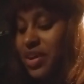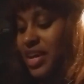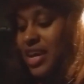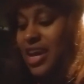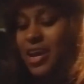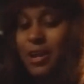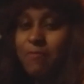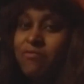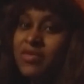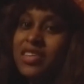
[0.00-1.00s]
but
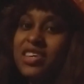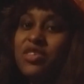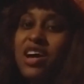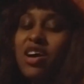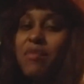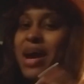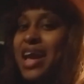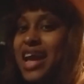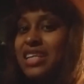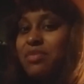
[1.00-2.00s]
you know it
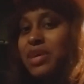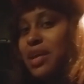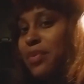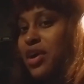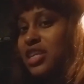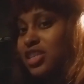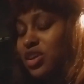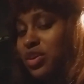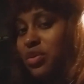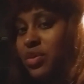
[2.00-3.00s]
might have to be a part
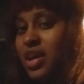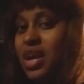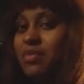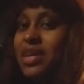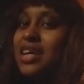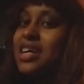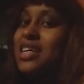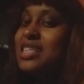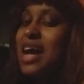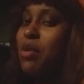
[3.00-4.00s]
two
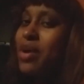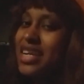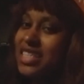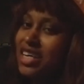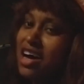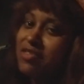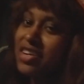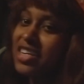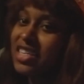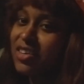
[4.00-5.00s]
because i wanted to cover it
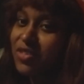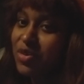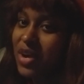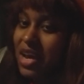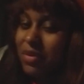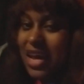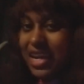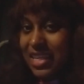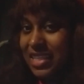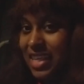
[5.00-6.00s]
in a different way but
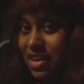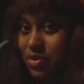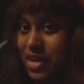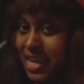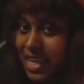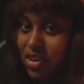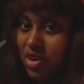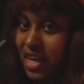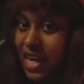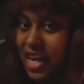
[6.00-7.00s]
like i said when i get on
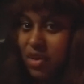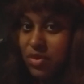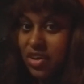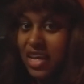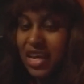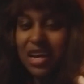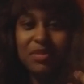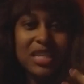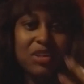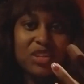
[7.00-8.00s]
the camera it
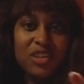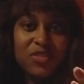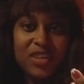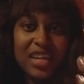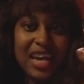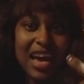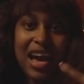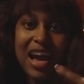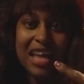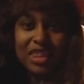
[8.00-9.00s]
comes out differently than
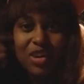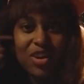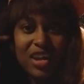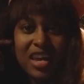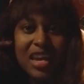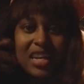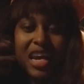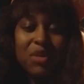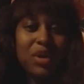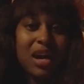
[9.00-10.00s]
how i thought
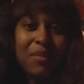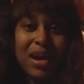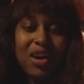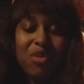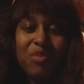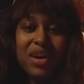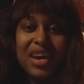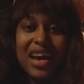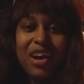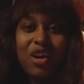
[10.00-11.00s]
that it would come out
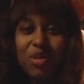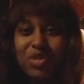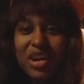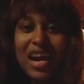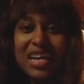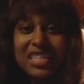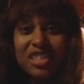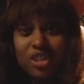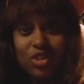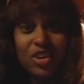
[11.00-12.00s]
but i hope you guys
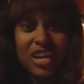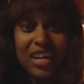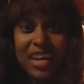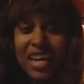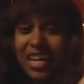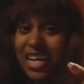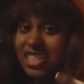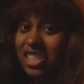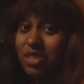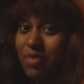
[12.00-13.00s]
enjoyed
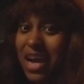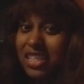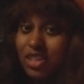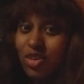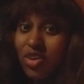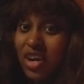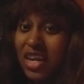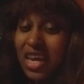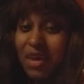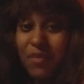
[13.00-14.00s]
that's just my
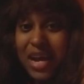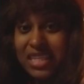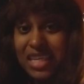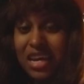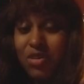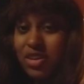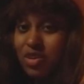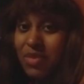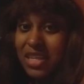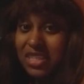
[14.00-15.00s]
story and my take on
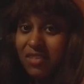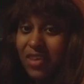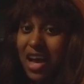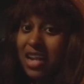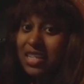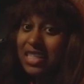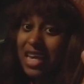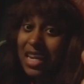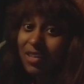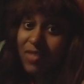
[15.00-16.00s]
domestic violence
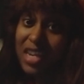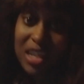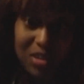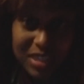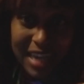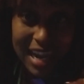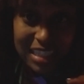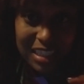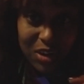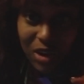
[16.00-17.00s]
and the video is
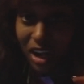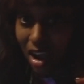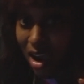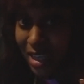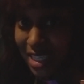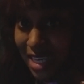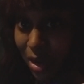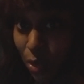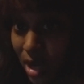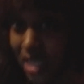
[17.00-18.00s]
actually going longer than i
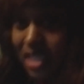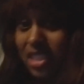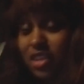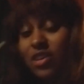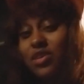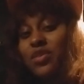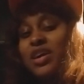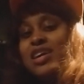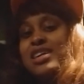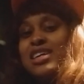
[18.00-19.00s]
wanted it to
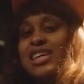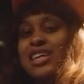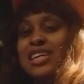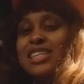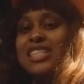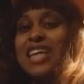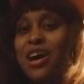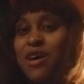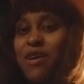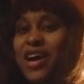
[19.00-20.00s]

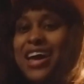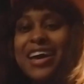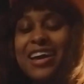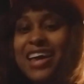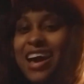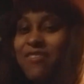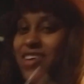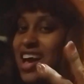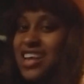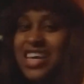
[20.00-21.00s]
so i
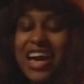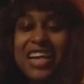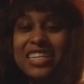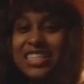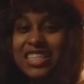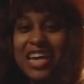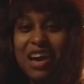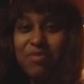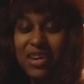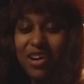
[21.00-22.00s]
finally got this
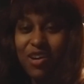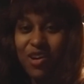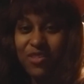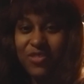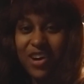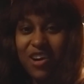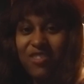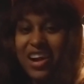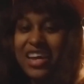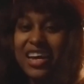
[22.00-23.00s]
topic off all
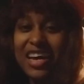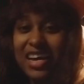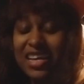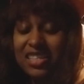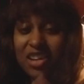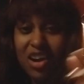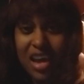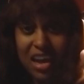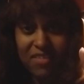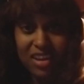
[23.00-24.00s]
right guys y'all
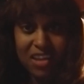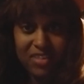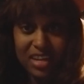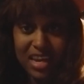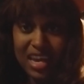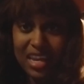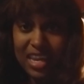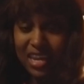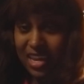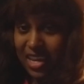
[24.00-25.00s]
have a lovely night
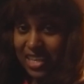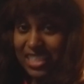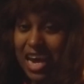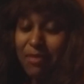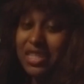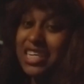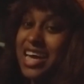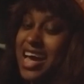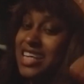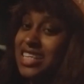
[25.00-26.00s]
time is of the
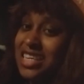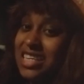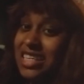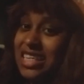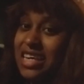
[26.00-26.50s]
essence